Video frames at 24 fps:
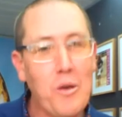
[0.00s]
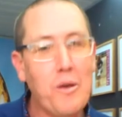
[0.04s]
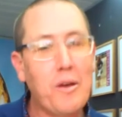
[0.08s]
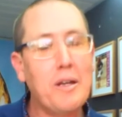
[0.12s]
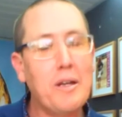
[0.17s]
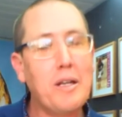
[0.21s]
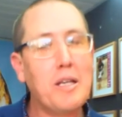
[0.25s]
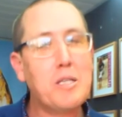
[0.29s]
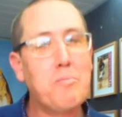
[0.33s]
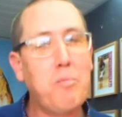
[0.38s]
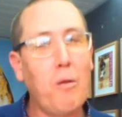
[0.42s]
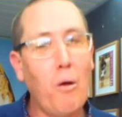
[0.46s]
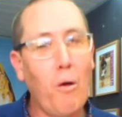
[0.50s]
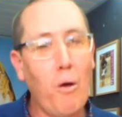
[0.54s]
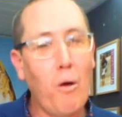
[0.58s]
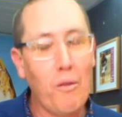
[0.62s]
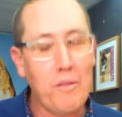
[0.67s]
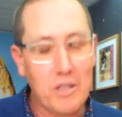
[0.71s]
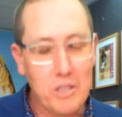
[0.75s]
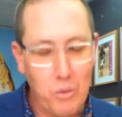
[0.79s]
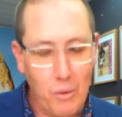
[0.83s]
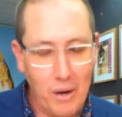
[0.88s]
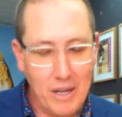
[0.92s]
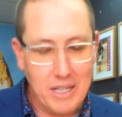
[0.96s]
You can
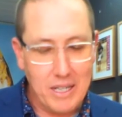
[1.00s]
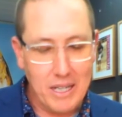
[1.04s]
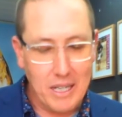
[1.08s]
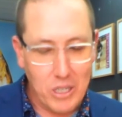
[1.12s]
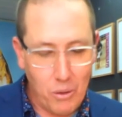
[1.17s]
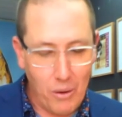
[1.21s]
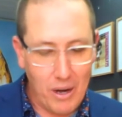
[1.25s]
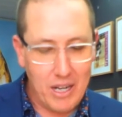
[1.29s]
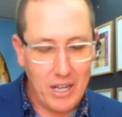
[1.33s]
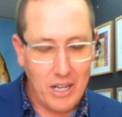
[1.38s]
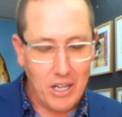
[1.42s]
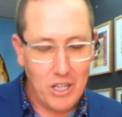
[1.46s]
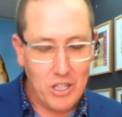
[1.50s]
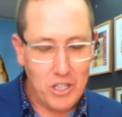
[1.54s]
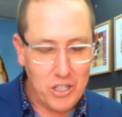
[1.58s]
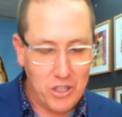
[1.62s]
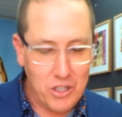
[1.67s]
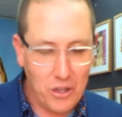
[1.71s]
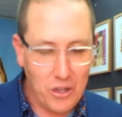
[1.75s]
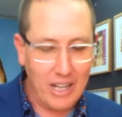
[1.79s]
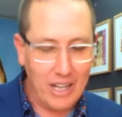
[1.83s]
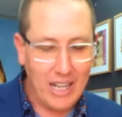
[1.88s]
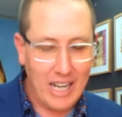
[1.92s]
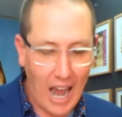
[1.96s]
explore the 2020
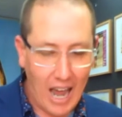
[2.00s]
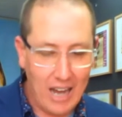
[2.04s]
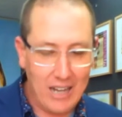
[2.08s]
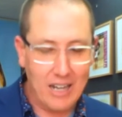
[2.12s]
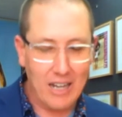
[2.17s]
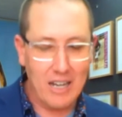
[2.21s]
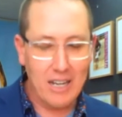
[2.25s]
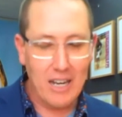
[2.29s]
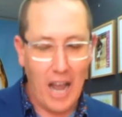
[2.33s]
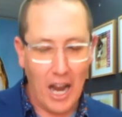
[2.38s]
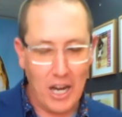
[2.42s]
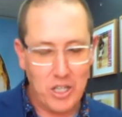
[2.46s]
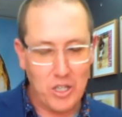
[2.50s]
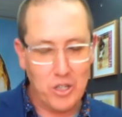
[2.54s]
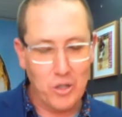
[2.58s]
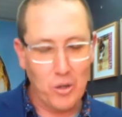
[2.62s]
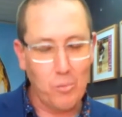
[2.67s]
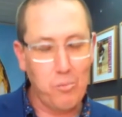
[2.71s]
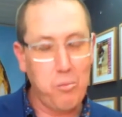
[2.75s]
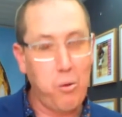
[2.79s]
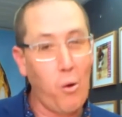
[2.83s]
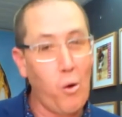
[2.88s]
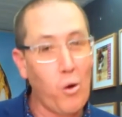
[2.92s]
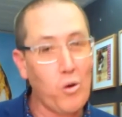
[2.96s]
Shirley Hannon
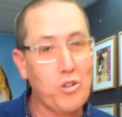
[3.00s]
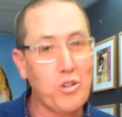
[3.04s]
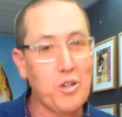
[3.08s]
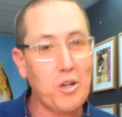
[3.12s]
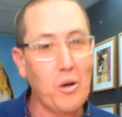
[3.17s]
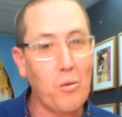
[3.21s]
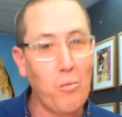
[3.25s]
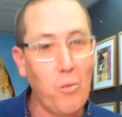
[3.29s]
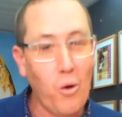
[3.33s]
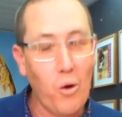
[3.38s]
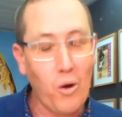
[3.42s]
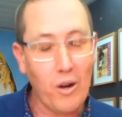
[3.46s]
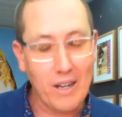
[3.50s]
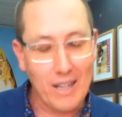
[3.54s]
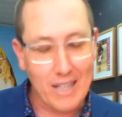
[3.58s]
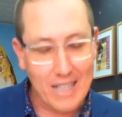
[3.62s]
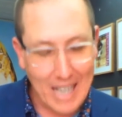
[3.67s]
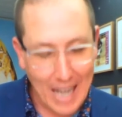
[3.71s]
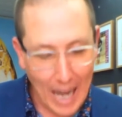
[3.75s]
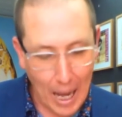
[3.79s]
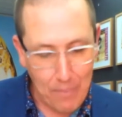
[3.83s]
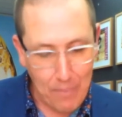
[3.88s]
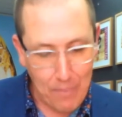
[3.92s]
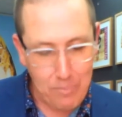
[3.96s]
National Portrait Award a
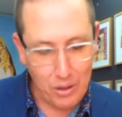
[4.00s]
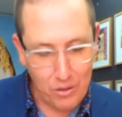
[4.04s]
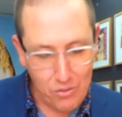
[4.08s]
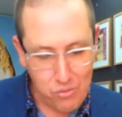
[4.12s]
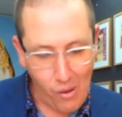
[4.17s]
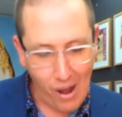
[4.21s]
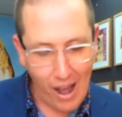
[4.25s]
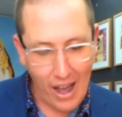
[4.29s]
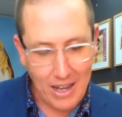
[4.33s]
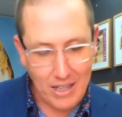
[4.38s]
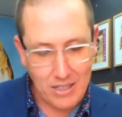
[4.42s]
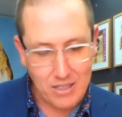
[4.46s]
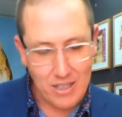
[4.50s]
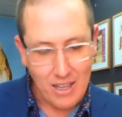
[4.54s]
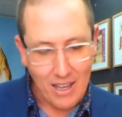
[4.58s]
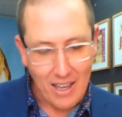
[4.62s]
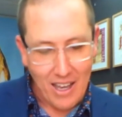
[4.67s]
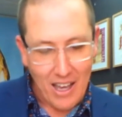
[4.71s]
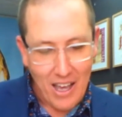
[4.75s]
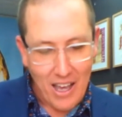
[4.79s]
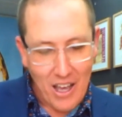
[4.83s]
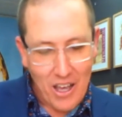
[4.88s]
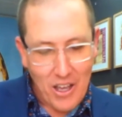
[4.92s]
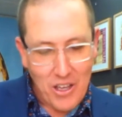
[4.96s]
couple of ways.
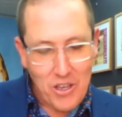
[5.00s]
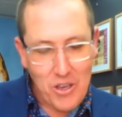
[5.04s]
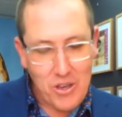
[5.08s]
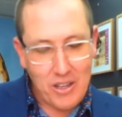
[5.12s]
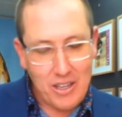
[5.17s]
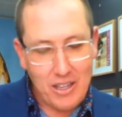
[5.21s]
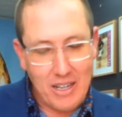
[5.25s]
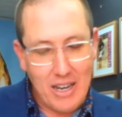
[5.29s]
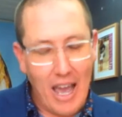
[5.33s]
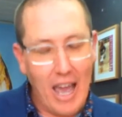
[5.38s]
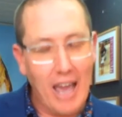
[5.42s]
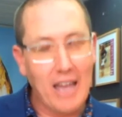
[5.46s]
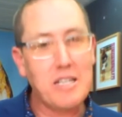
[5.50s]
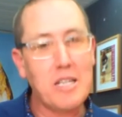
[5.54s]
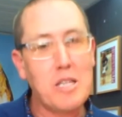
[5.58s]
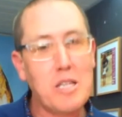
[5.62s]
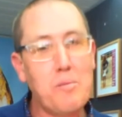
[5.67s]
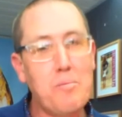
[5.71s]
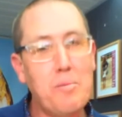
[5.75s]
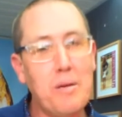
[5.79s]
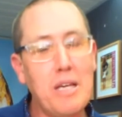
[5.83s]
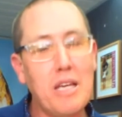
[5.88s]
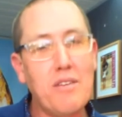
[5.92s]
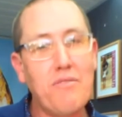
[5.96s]
You can head
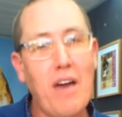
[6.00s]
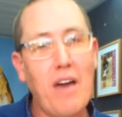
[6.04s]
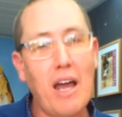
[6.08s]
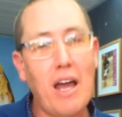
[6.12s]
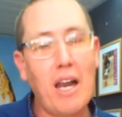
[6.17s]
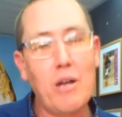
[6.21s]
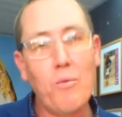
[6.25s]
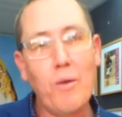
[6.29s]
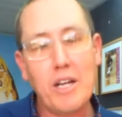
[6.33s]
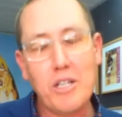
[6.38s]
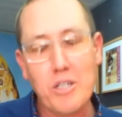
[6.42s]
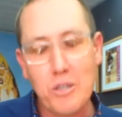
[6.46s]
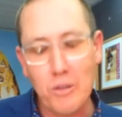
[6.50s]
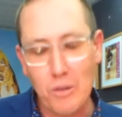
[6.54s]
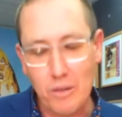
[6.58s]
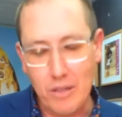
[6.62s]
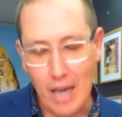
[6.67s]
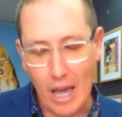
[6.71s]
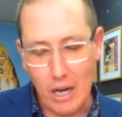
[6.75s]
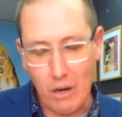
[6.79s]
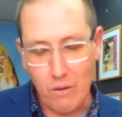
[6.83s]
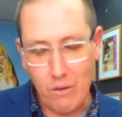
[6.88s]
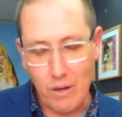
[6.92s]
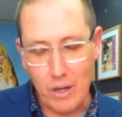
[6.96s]
to the Bega Valley Regional
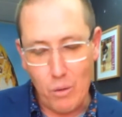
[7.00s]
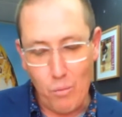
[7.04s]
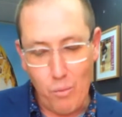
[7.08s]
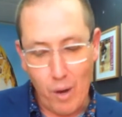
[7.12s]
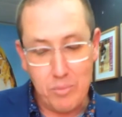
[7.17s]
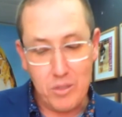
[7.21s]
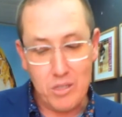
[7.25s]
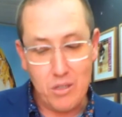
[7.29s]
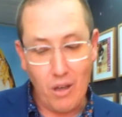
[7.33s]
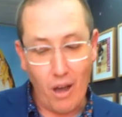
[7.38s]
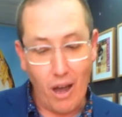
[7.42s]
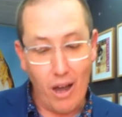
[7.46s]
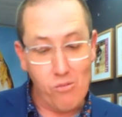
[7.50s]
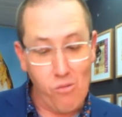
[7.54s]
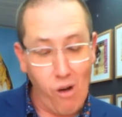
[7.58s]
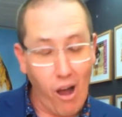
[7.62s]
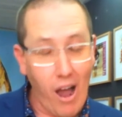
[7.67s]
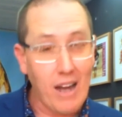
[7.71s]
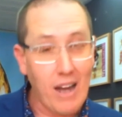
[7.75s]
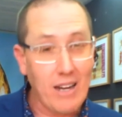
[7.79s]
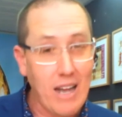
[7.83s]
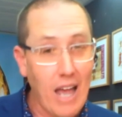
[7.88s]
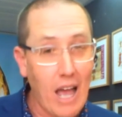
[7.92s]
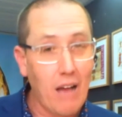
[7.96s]
Gallery website
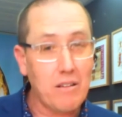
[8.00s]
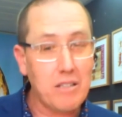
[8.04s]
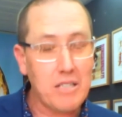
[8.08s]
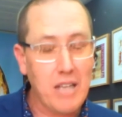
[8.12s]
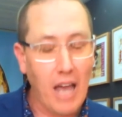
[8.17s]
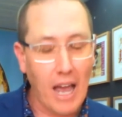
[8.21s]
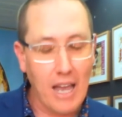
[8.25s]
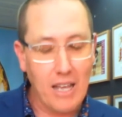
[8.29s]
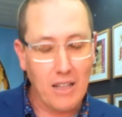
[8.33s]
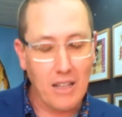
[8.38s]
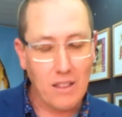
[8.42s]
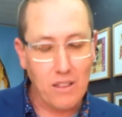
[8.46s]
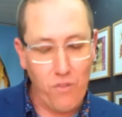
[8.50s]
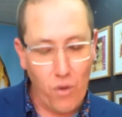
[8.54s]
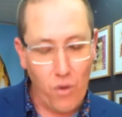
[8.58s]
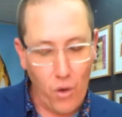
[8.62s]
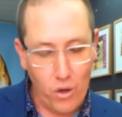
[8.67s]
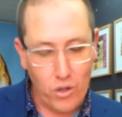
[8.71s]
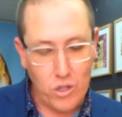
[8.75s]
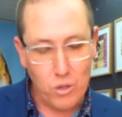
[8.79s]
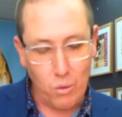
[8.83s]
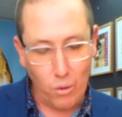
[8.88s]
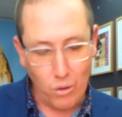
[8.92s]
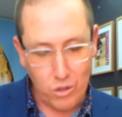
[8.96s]
right now and take the
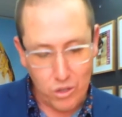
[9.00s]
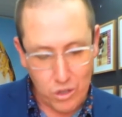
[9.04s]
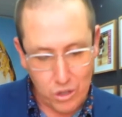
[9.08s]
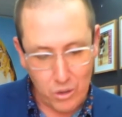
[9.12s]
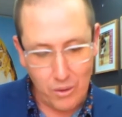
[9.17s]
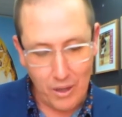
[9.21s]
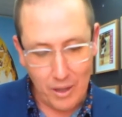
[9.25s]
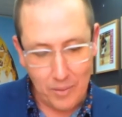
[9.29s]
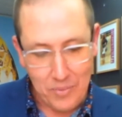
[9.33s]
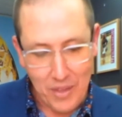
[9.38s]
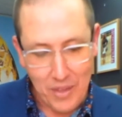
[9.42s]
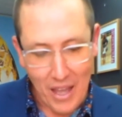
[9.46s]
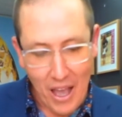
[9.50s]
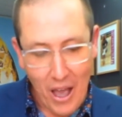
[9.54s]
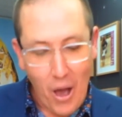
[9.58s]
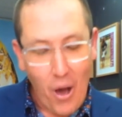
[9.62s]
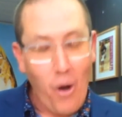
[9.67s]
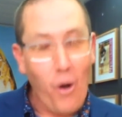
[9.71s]
virtual tour,